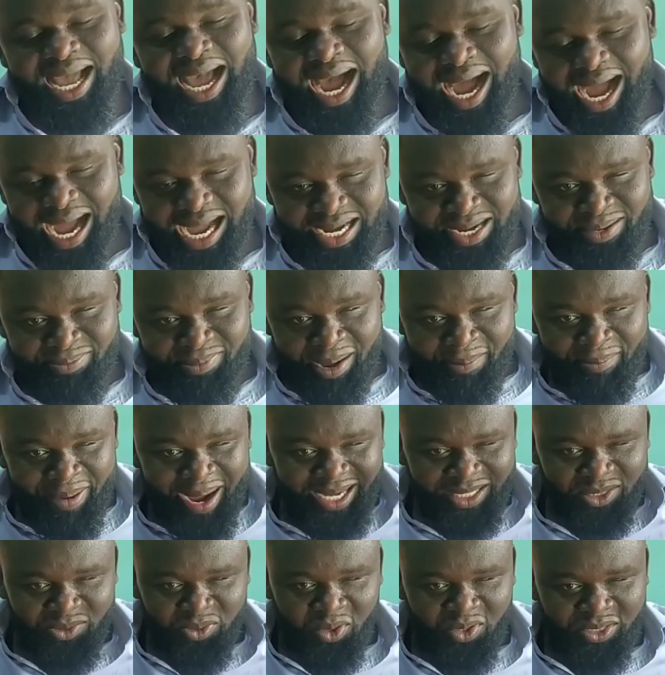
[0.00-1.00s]
I remember
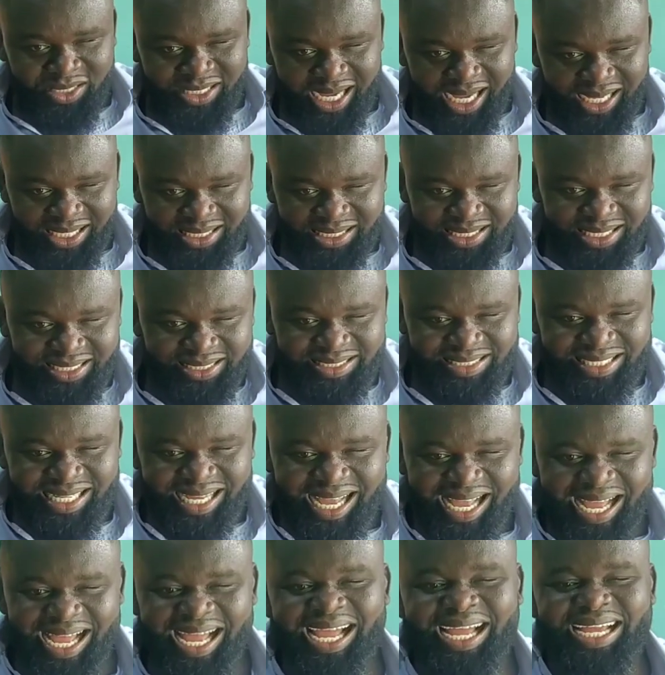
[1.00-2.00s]
it was
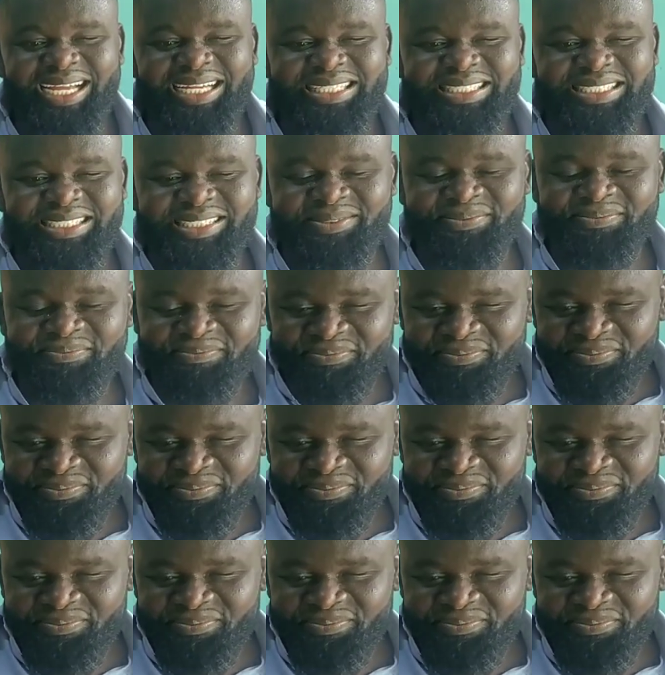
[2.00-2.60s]
cancelled and